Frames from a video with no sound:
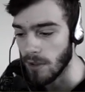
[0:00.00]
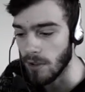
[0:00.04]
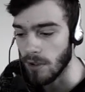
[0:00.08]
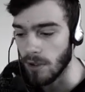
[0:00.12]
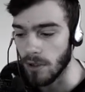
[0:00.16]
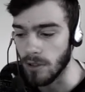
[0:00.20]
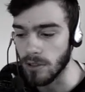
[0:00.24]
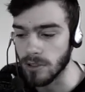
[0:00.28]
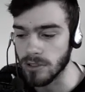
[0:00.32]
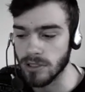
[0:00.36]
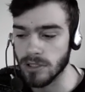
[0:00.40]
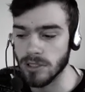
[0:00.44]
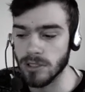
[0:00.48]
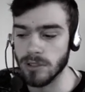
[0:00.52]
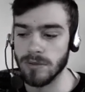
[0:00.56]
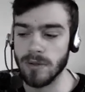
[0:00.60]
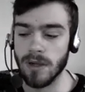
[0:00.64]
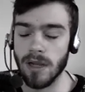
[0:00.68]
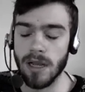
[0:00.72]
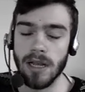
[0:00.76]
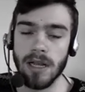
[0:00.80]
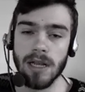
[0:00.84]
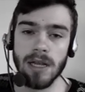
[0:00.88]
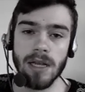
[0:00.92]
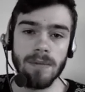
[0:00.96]

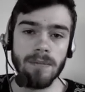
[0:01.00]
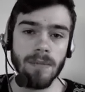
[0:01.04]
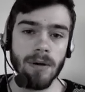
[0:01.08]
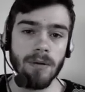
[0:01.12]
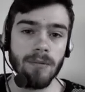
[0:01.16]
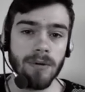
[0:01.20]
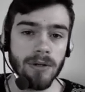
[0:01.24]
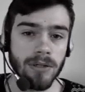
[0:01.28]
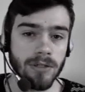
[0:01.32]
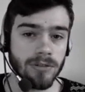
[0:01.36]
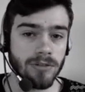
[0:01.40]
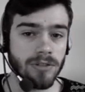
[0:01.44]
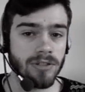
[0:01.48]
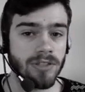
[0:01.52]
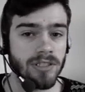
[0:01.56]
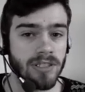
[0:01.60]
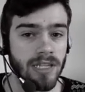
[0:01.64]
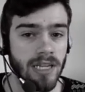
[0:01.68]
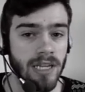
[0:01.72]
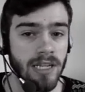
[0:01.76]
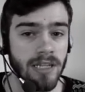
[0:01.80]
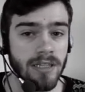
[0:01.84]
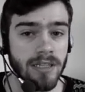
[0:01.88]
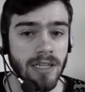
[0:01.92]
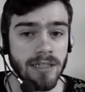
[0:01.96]
Also, I wanted to
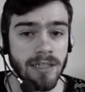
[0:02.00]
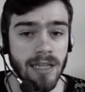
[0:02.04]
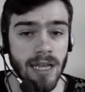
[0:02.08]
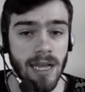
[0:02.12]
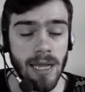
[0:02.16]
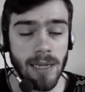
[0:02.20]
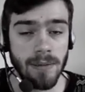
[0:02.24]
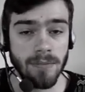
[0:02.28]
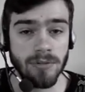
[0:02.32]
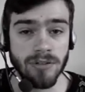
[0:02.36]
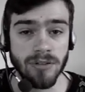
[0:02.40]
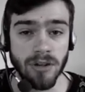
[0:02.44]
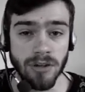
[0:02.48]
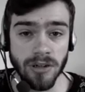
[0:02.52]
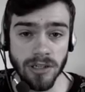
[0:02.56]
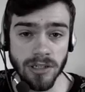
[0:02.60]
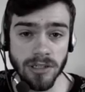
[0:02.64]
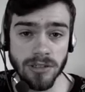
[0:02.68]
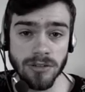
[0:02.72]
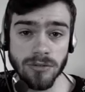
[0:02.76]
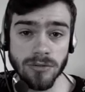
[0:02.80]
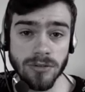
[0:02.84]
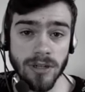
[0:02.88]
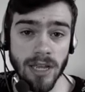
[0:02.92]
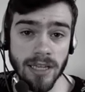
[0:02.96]
say that I'm starting
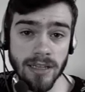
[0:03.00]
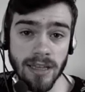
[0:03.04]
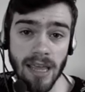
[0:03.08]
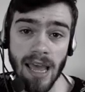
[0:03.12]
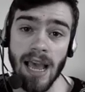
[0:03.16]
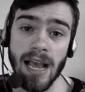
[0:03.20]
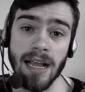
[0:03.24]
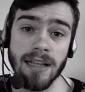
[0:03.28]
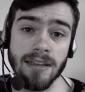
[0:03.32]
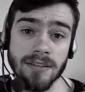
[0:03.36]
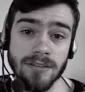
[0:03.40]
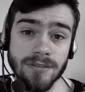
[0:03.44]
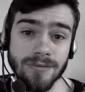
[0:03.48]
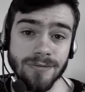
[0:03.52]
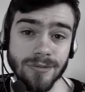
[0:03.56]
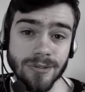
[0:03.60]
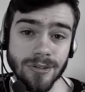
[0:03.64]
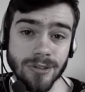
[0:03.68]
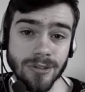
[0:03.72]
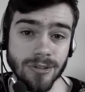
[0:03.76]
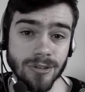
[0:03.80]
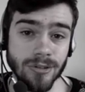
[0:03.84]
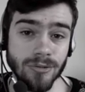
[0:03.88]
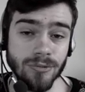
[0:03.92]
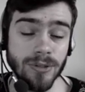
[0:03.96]
to get active
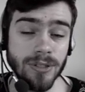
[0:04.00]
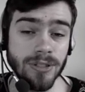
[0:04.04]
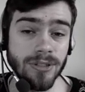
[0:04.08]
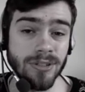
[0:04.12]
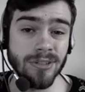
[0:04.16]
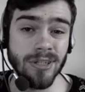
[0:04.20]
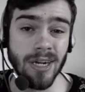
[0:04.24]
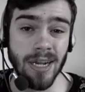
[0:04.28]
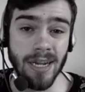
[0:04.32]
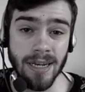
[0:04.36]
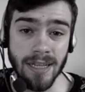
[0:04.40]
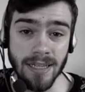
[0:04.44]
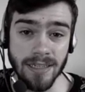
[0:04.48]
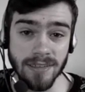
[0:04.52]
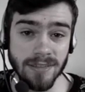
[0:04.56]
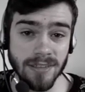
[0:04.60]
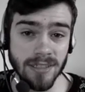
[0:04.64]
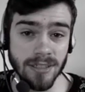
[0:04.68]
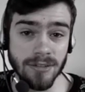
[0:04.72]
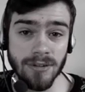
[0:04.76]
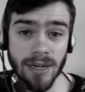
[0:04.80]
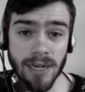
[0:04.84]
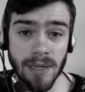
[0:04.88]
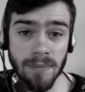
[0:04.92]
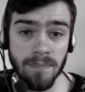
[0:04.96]
on Twitter and
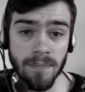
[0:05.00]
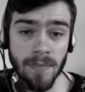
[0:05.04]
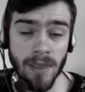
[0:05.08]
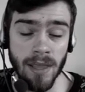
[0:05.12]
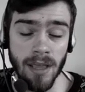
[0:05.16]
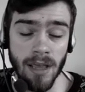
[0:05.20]
Instagram.